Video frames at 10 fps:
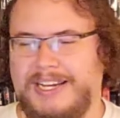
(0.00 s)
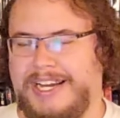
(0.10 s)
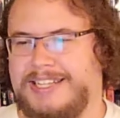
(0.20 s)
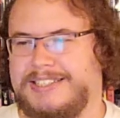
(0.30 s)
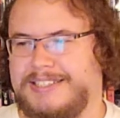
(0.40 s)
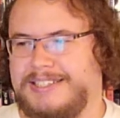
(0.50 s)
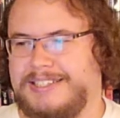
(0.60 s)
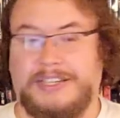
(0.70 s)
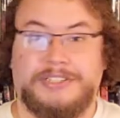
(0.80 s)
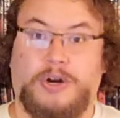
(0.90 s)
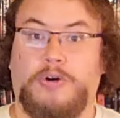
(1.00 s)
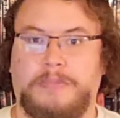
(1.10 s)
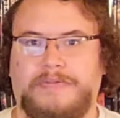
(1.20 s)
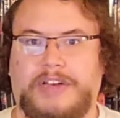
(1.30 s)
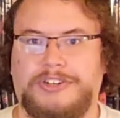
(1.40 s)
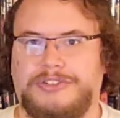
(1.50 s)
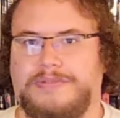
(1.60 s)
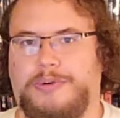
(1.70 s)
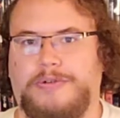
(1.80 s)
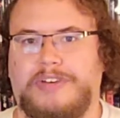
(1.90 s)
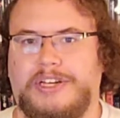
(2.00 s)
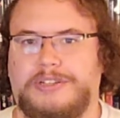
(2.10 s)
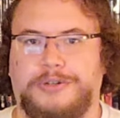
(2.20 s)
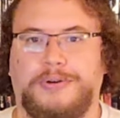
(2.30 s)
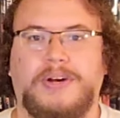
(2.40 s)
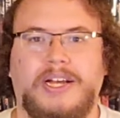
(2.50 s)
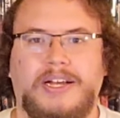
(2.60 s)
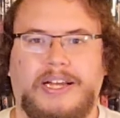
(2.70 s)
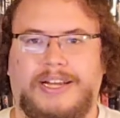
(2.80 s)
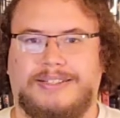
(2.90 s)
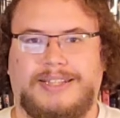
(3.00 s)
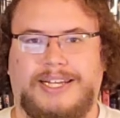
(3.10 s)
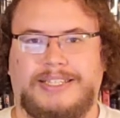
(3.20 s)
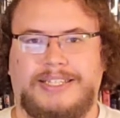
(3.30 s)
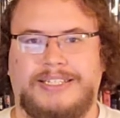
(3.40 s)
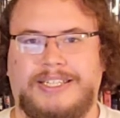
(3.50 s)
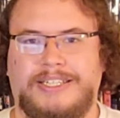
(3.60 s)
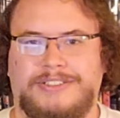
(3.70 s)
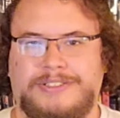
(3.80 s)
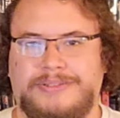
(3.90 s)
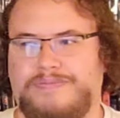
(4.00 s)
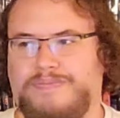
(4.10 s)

it's a it's a home invasion movie too it's like the these